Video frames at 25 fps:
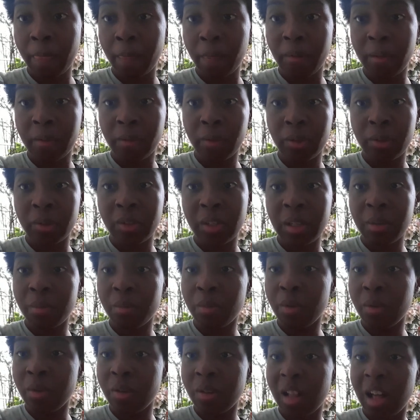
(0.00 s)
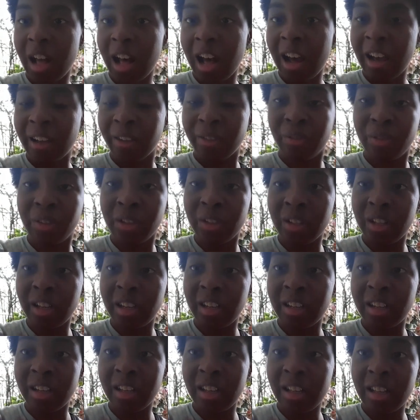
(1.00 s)
Like for example, I feel
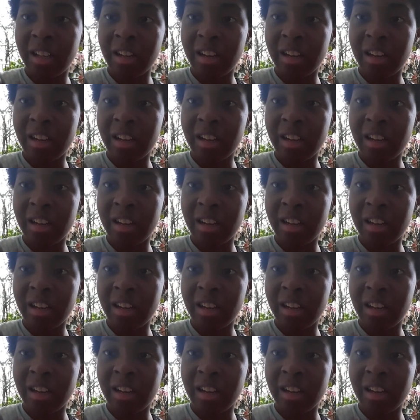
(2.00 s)
like